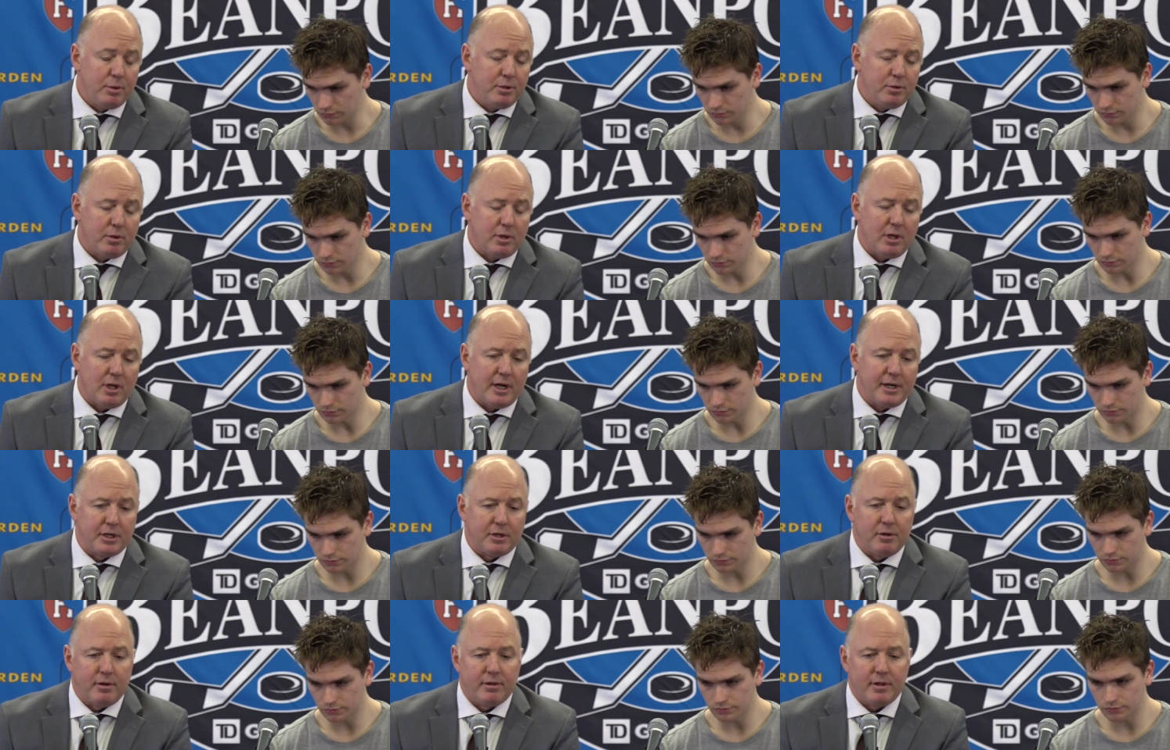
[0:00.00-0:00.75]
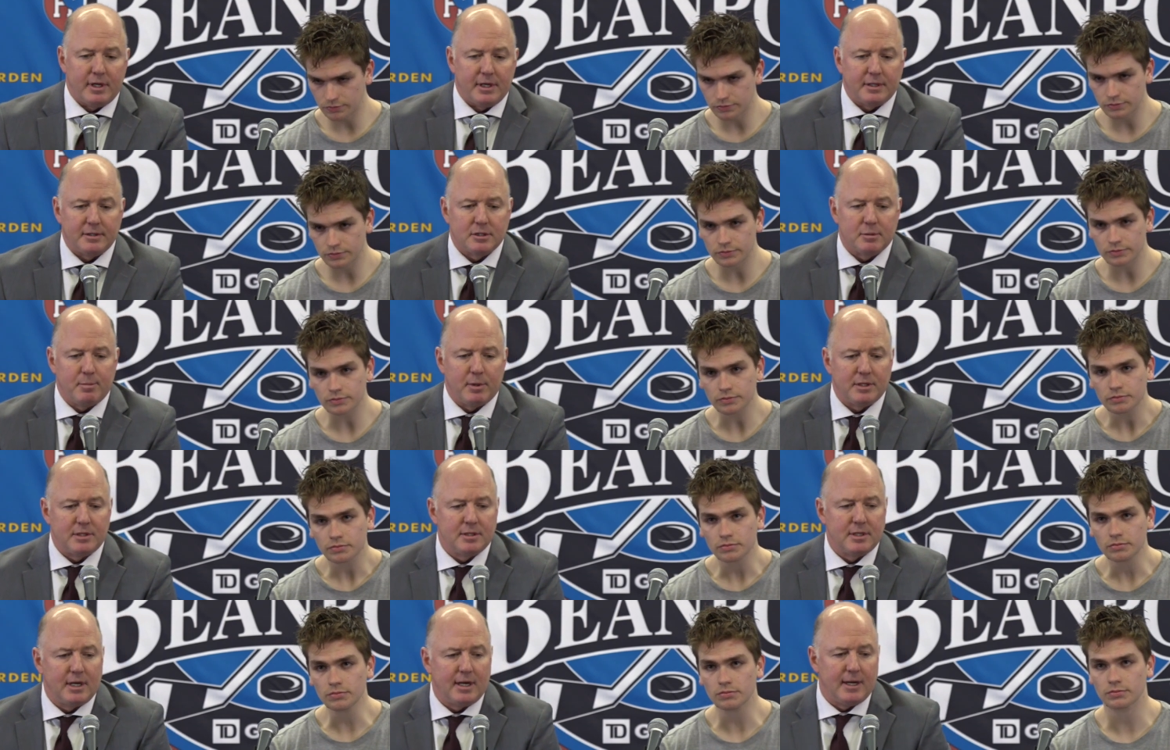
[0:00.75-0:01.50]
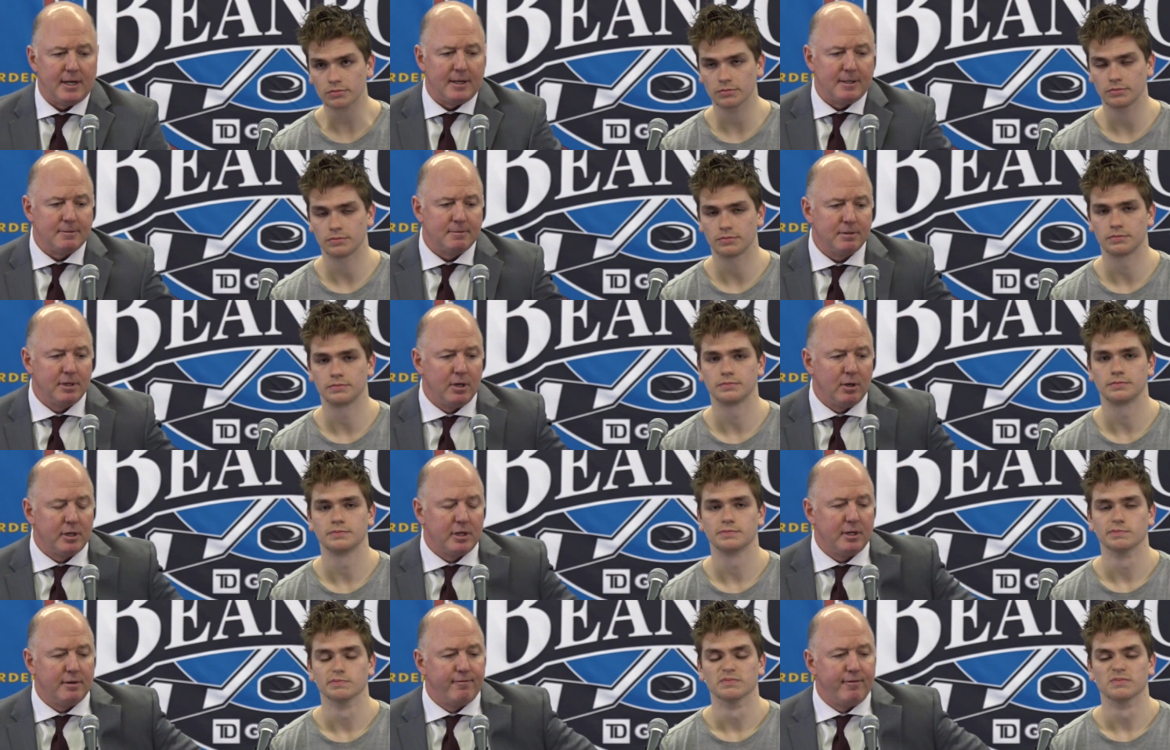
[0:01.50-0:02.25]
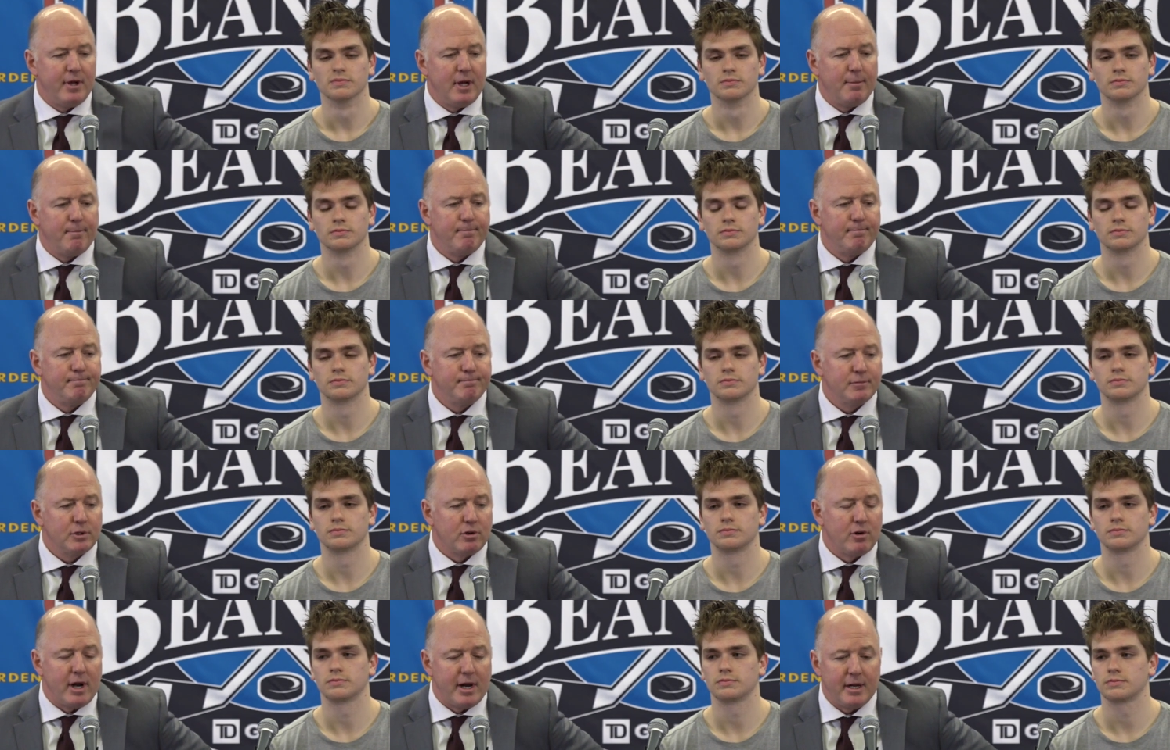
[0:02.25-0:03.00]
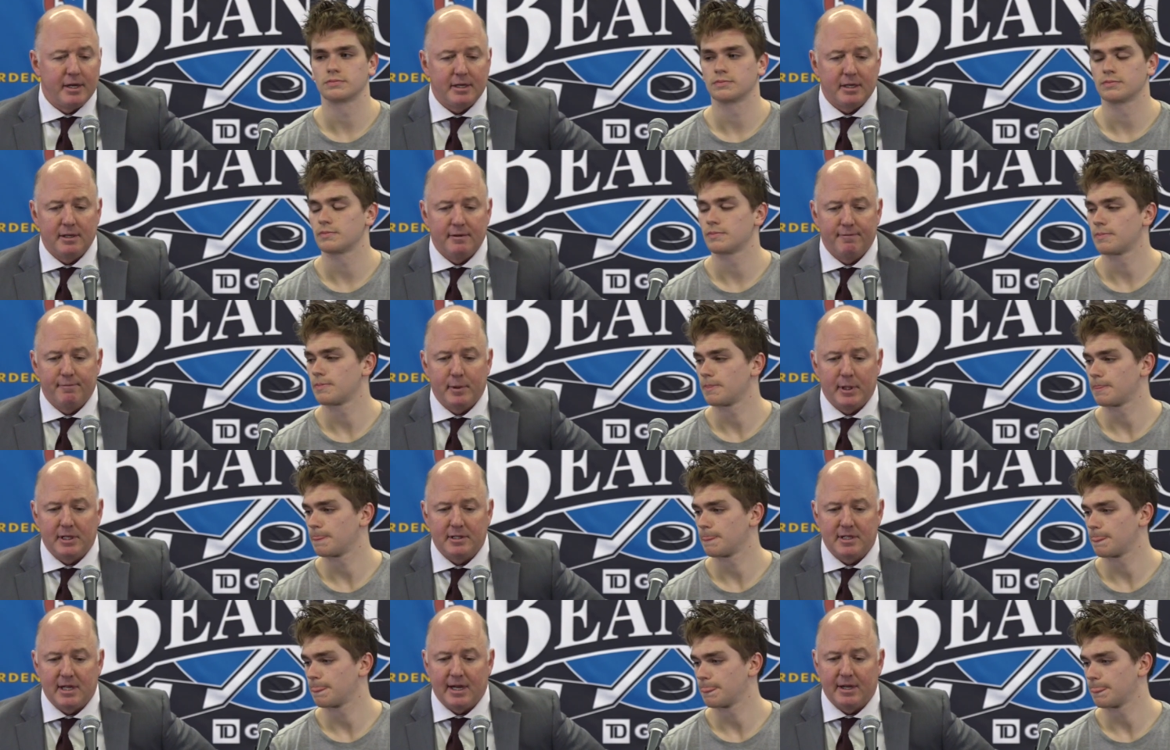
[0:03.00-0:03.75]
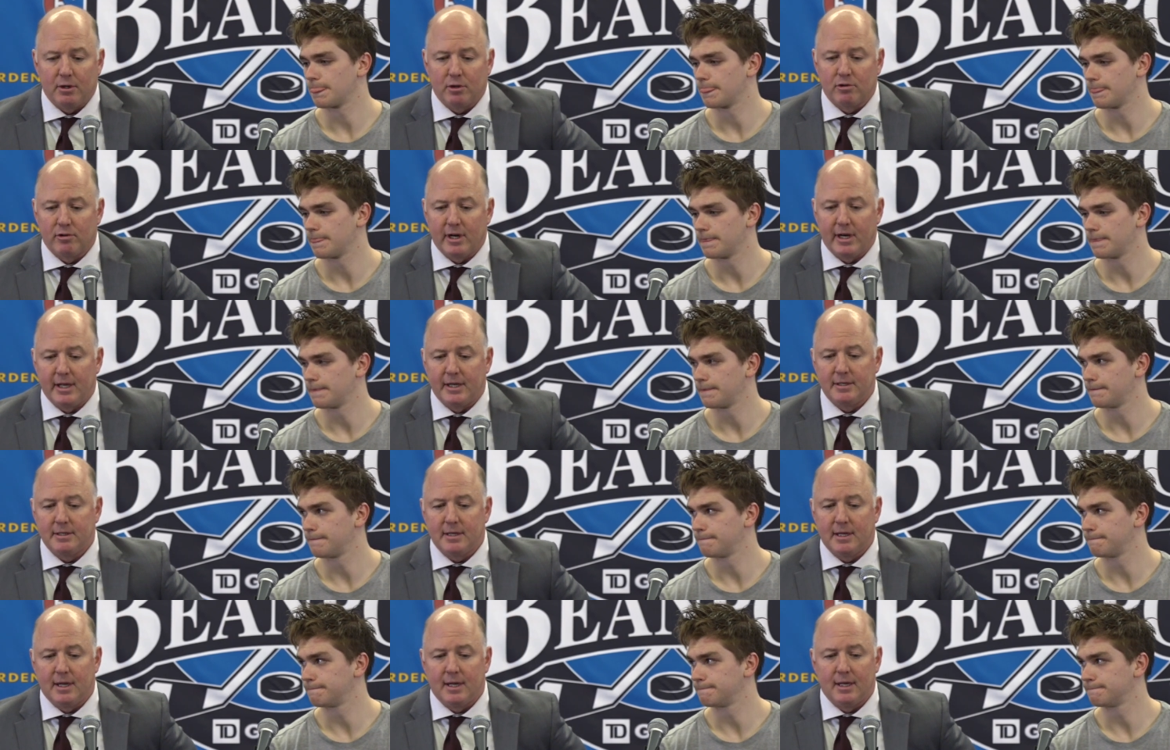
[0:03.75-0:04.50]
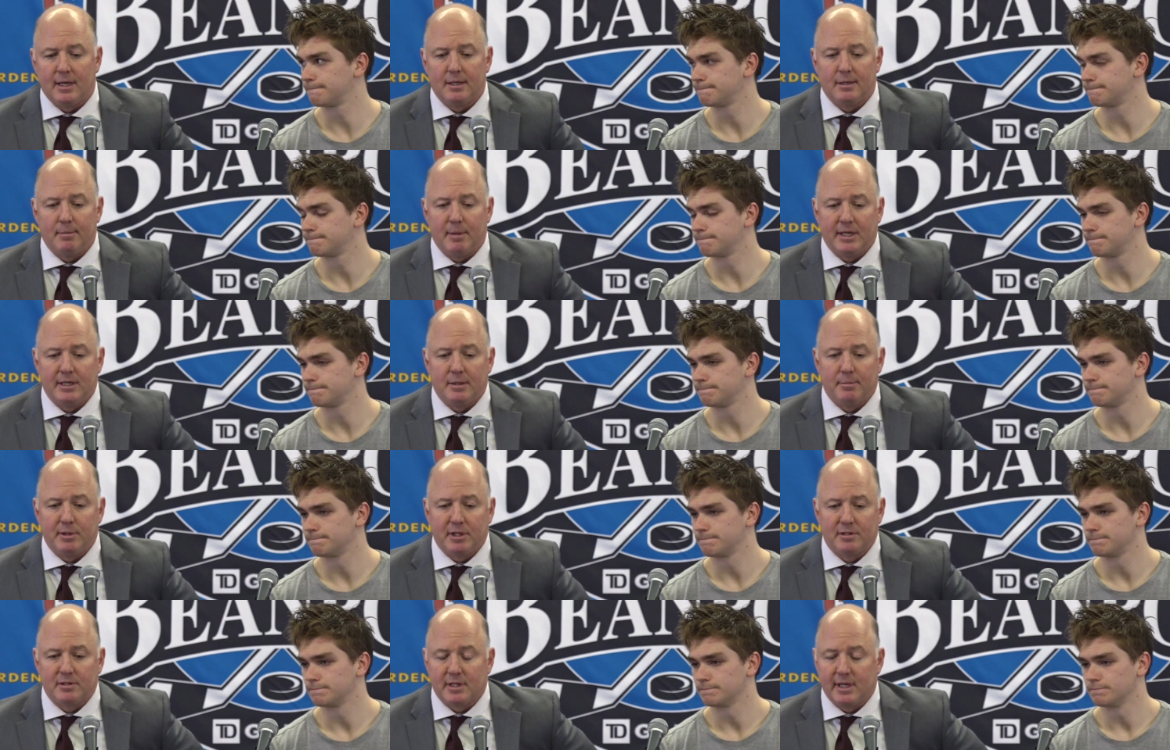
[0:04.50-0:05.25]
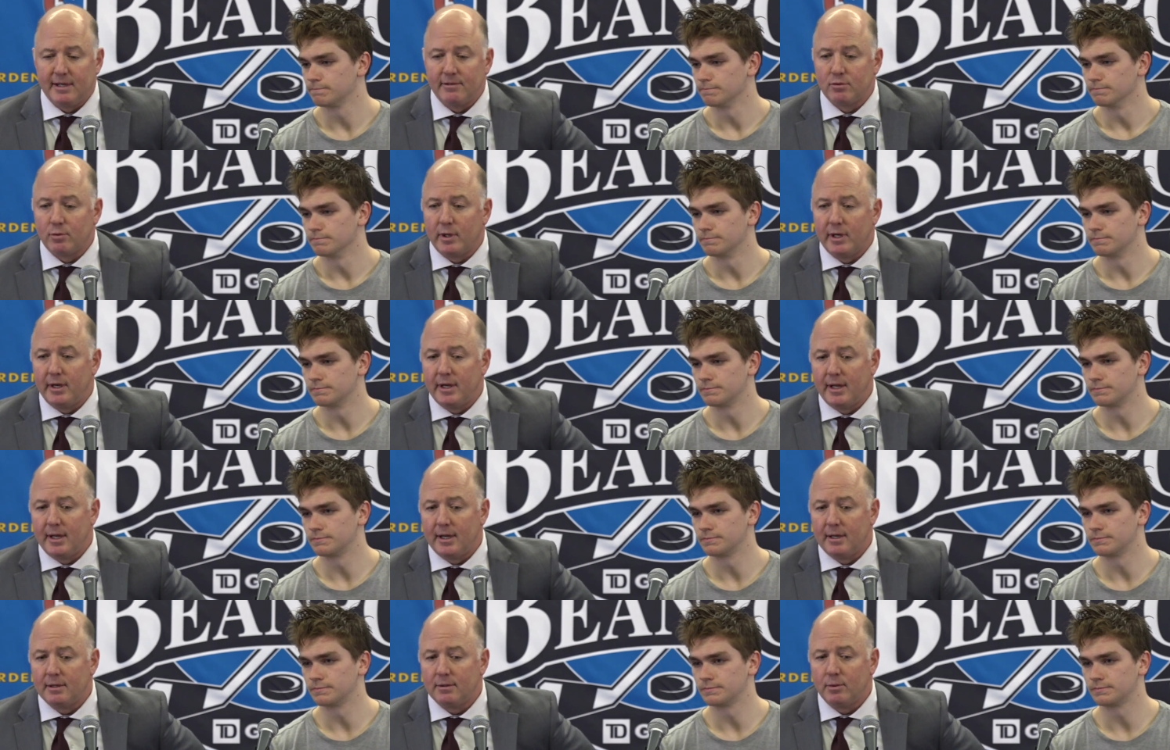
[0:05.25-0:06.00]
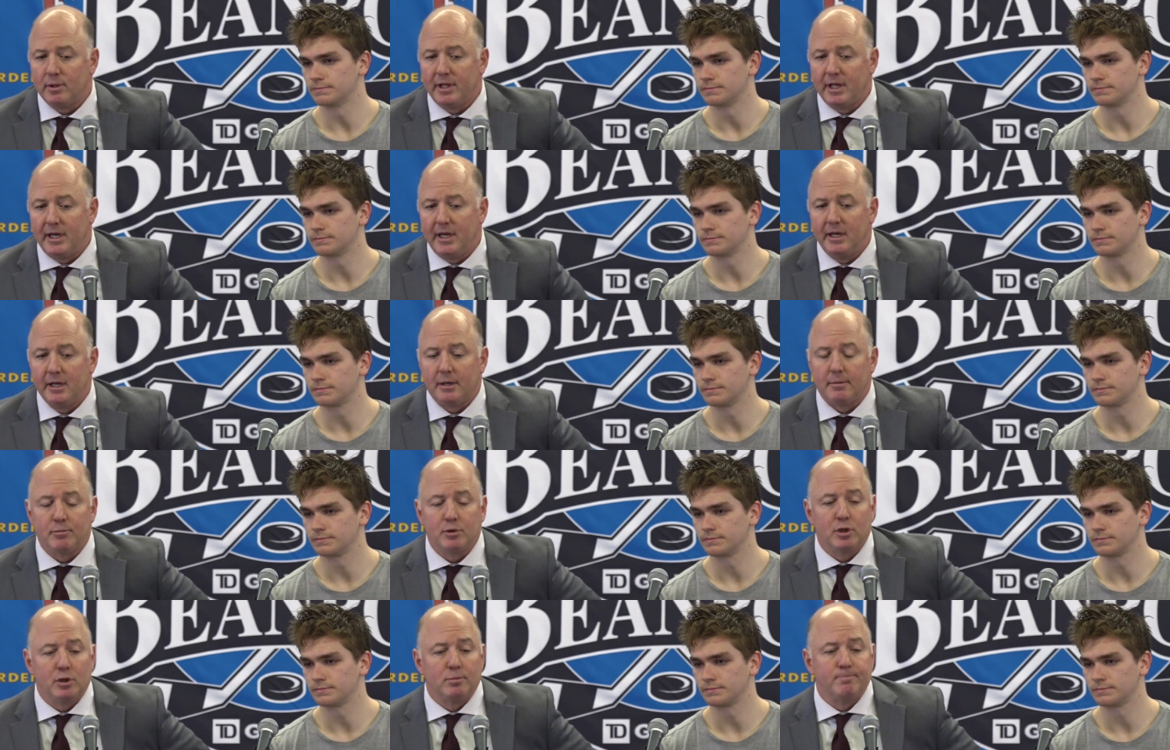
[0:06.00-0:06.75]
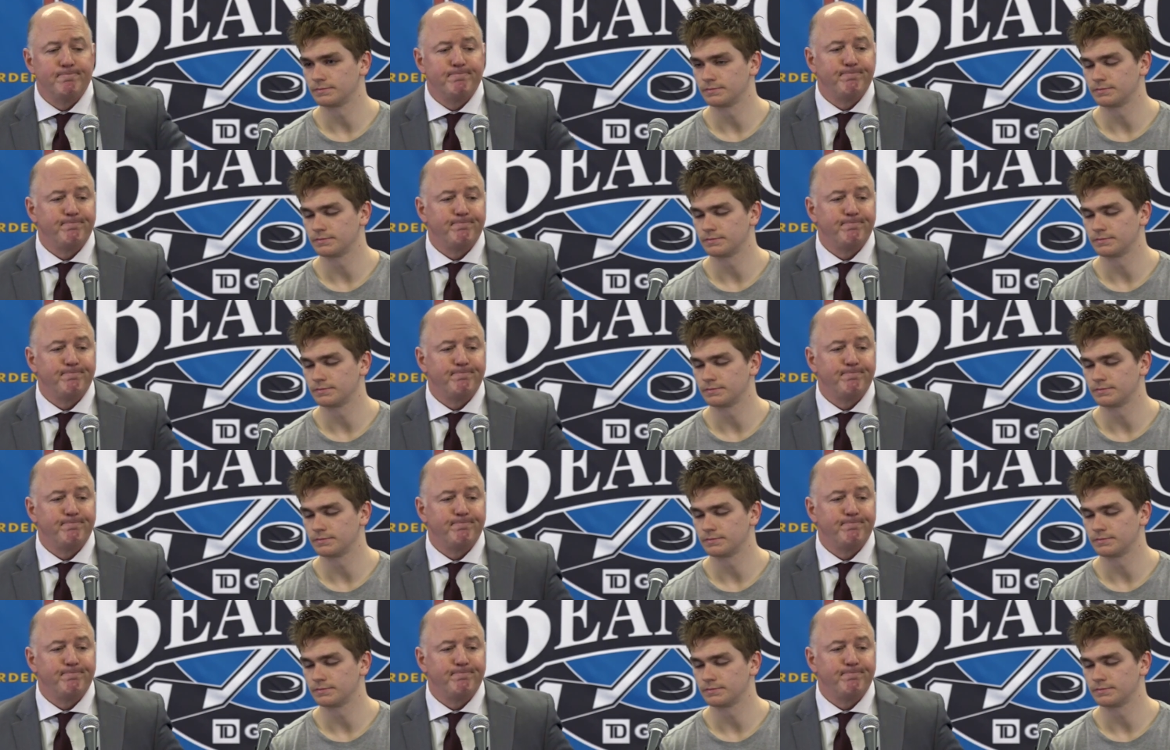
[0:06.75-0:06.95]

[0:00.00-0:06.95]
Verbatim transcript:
Speaker 1: we were doing a lot of good things, but uh, you know, give them credit, give Pantano credit. And, uh, he made the big saves when uh, when they needed him to.